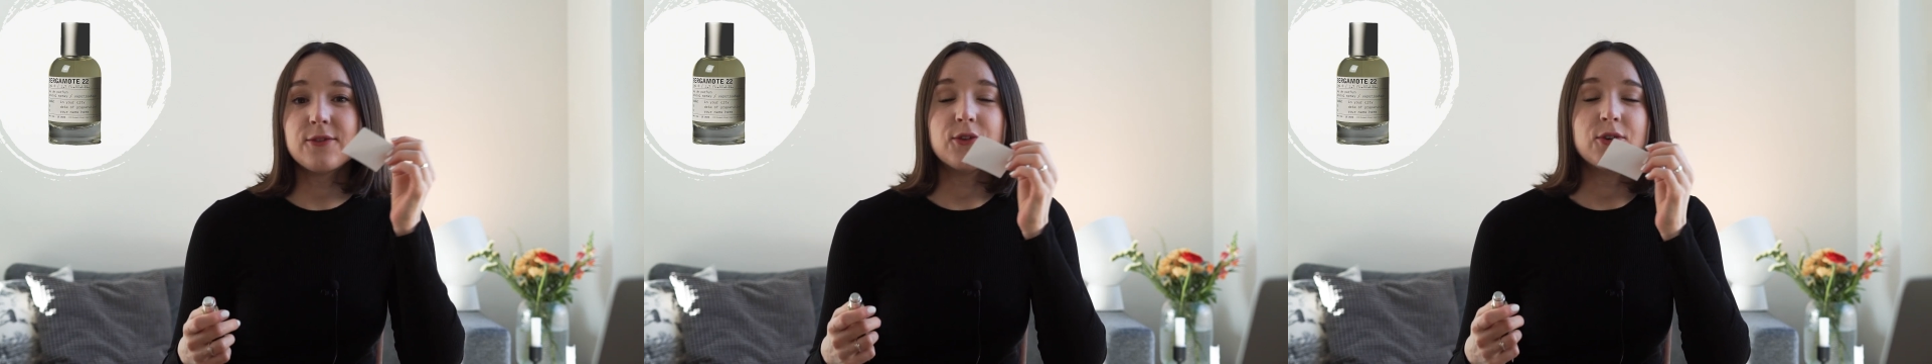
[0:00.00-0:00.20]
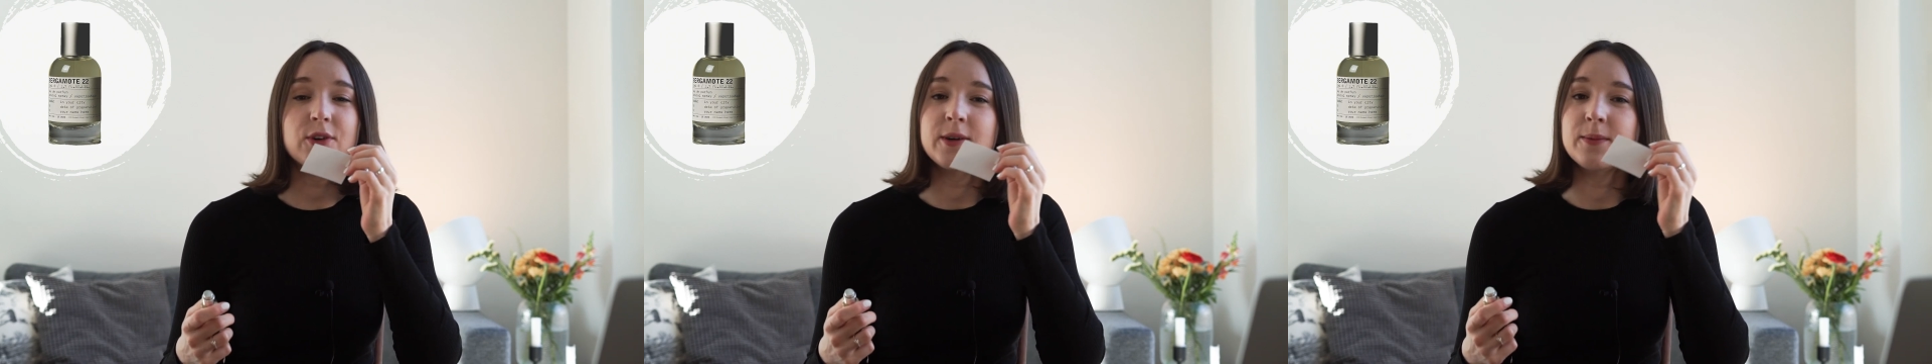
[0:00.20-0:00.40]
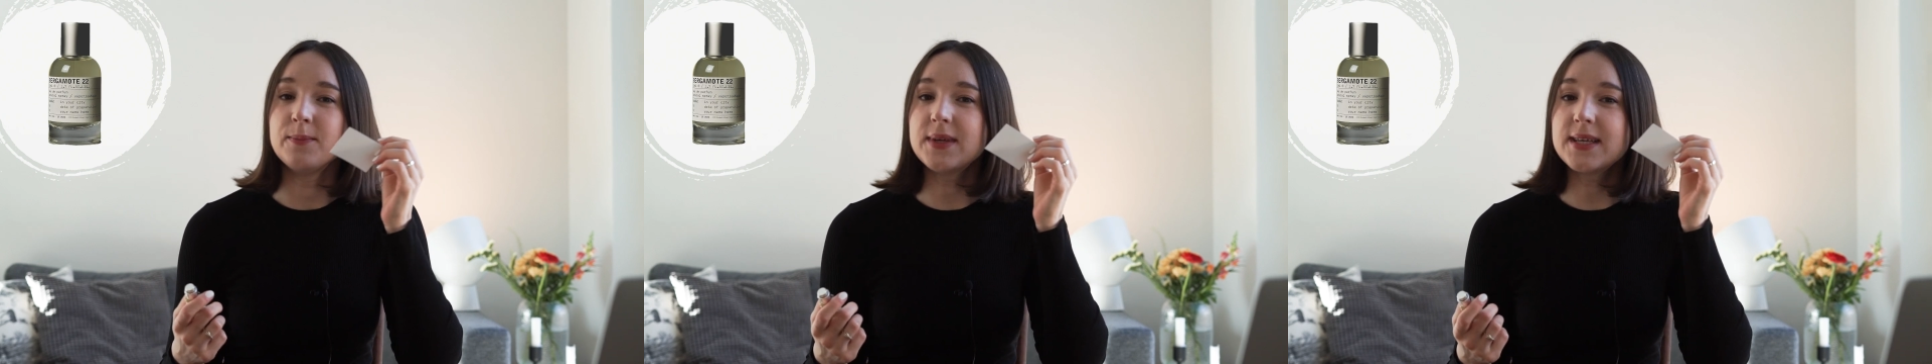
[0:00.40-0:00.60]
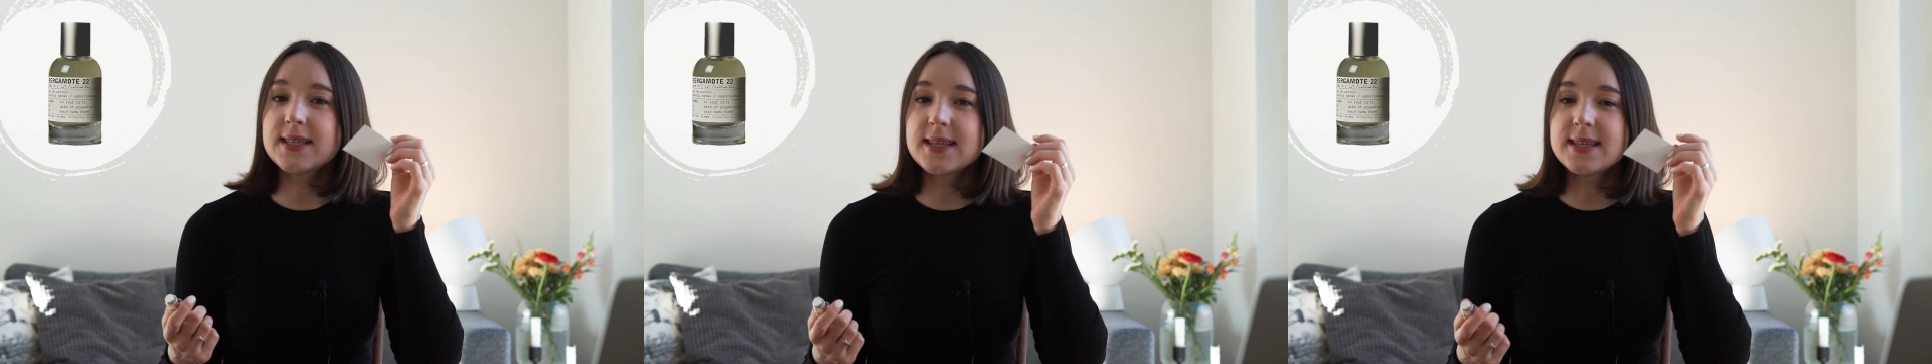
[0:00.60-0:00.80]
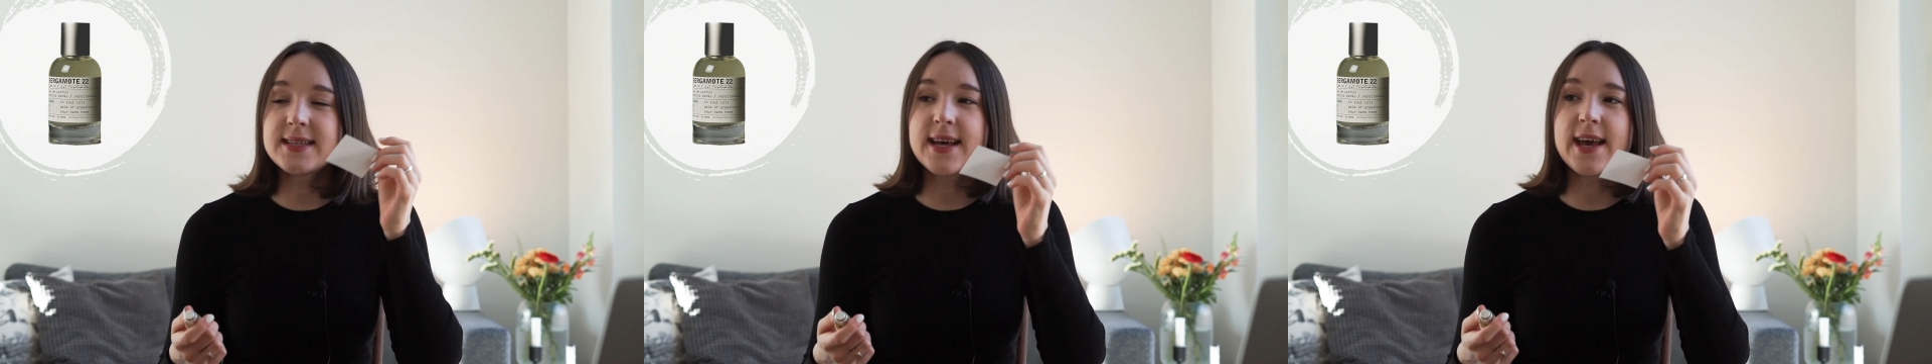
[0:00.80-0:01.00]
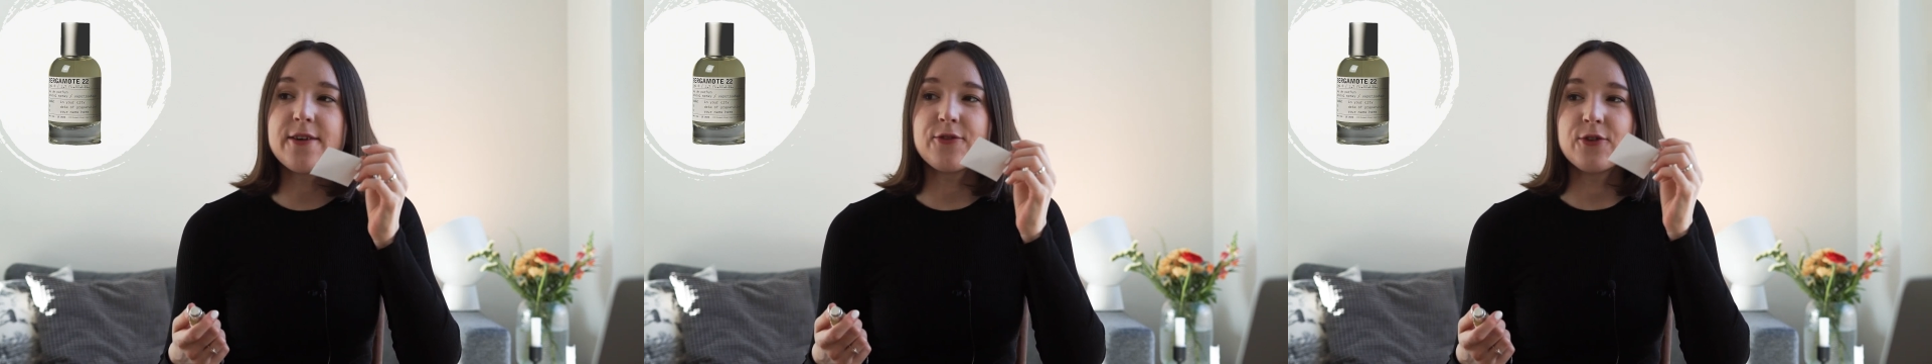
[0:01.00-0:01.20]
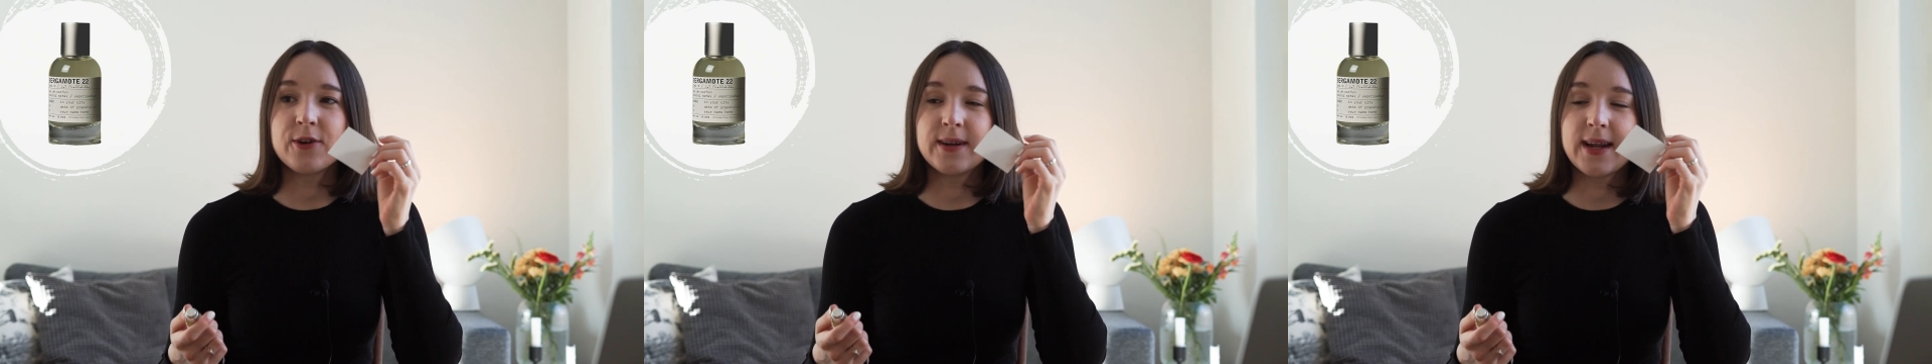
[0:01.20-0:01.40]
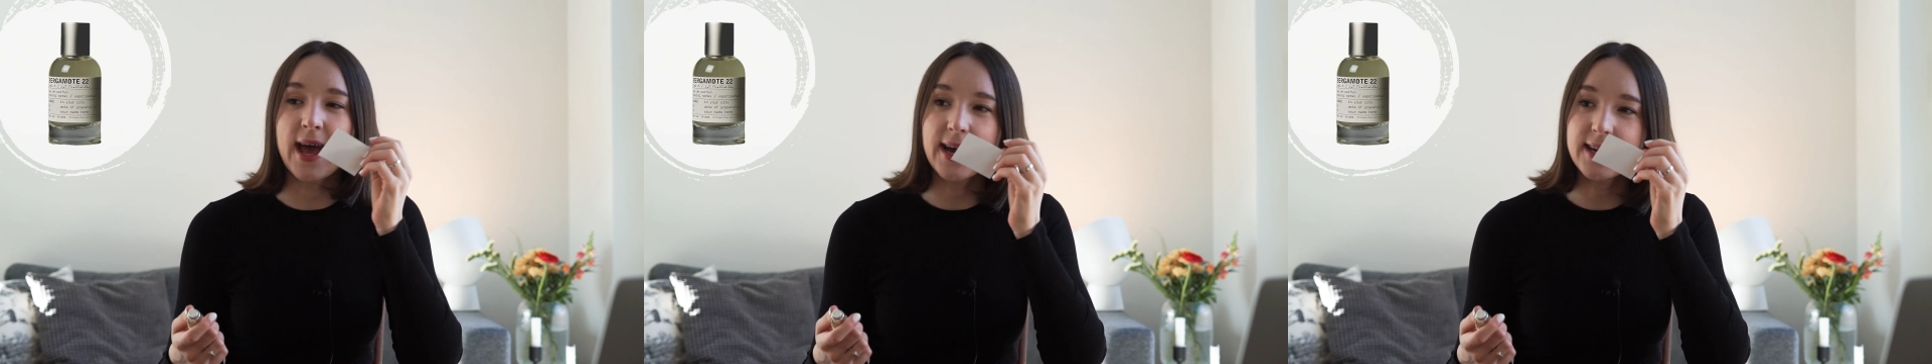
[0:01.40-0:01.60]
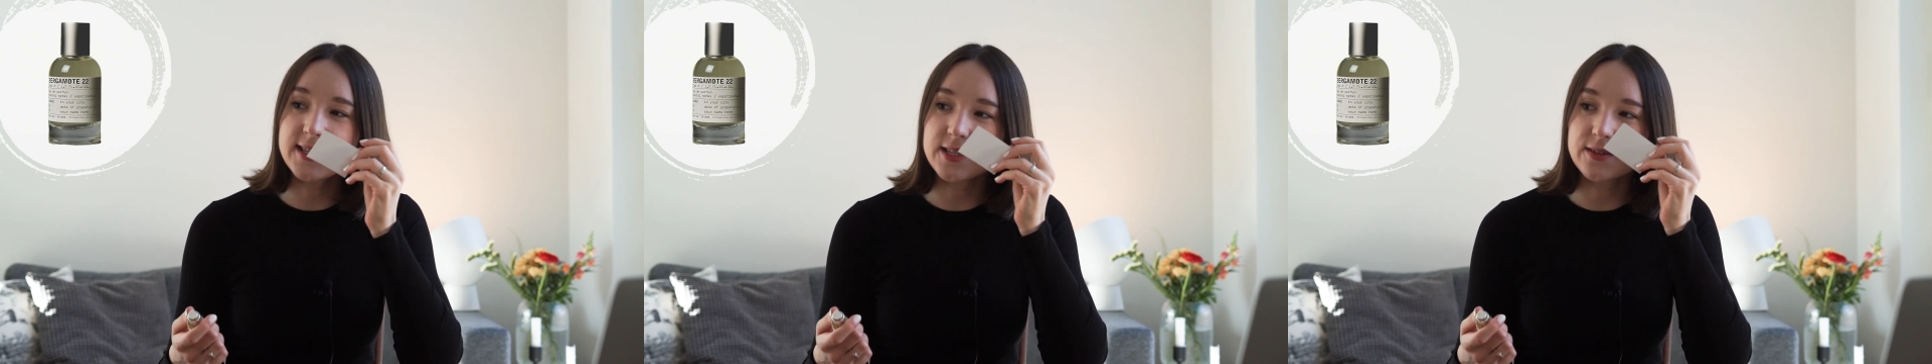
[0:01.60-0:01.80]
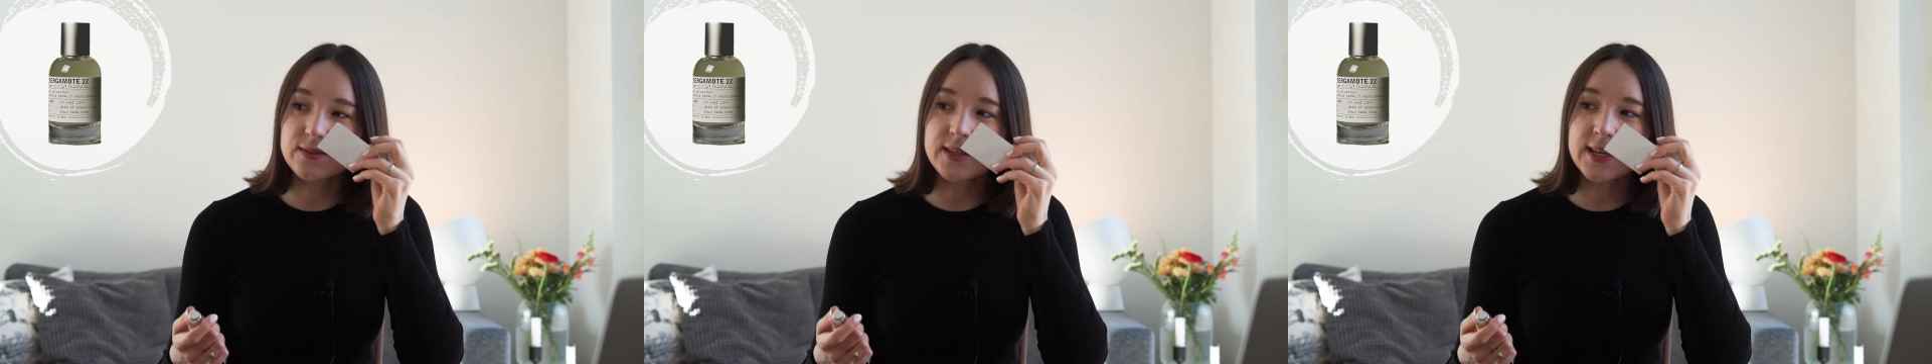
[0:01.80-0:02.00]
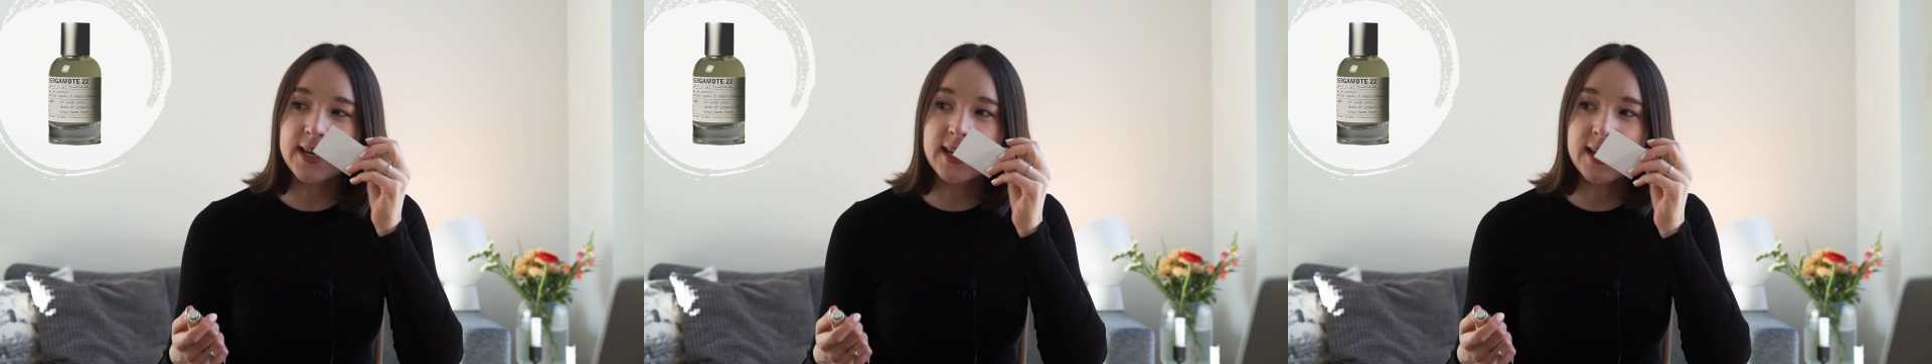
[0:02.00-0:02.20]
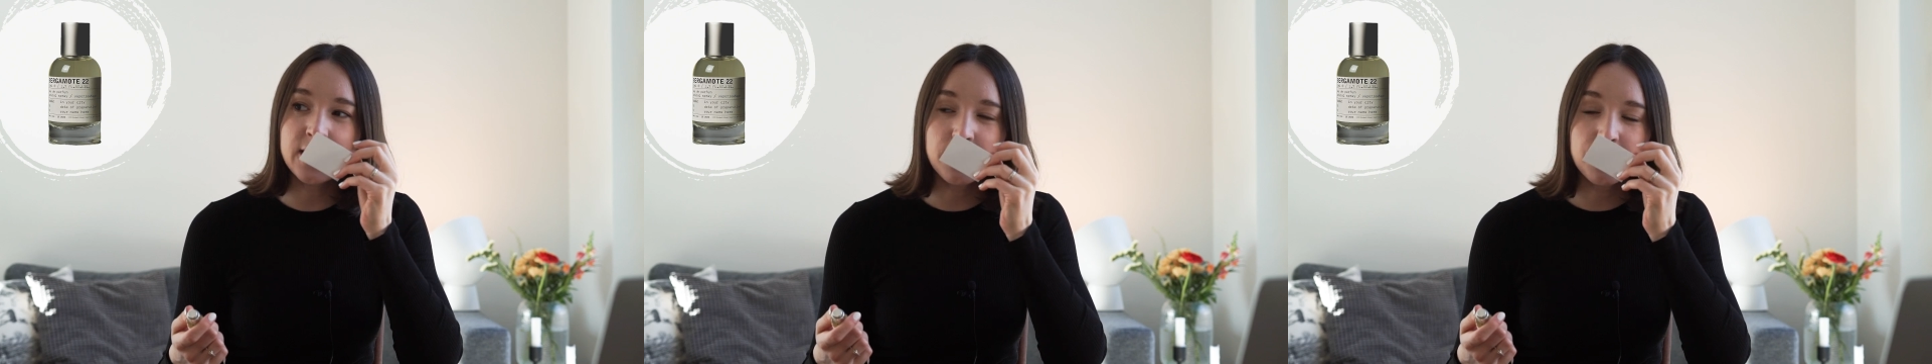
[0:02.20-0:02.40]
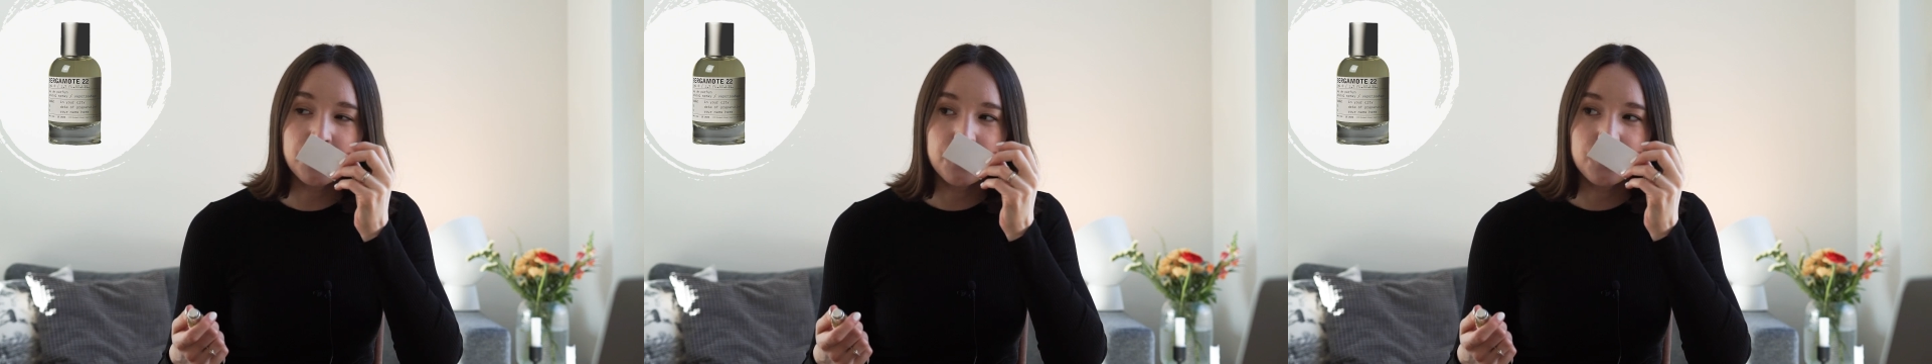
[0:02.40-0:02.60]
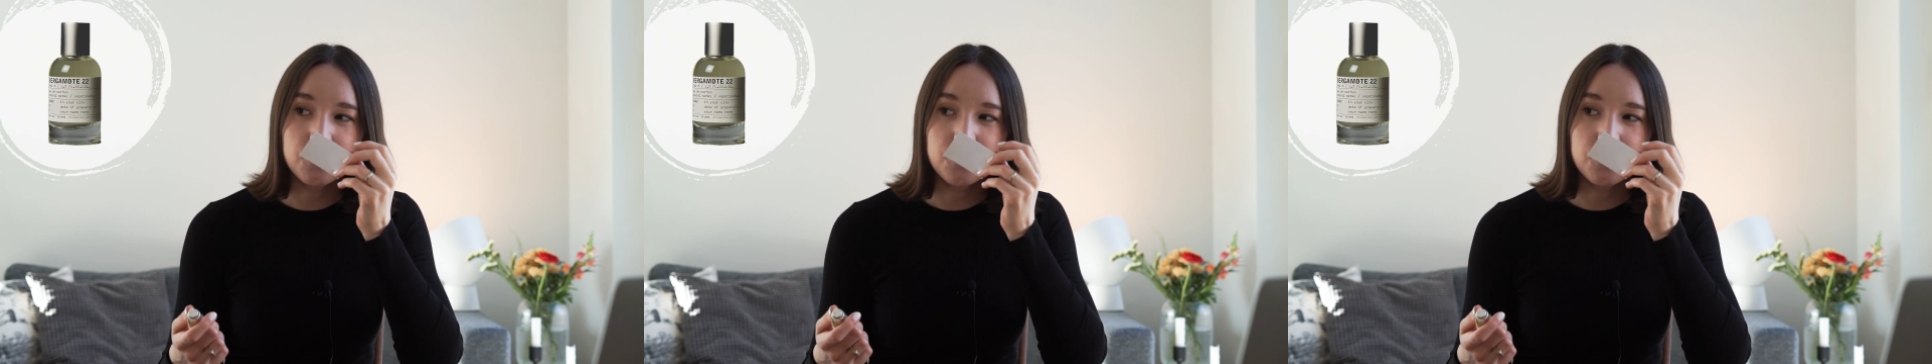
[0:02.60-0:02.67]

for a busy day, for an active day.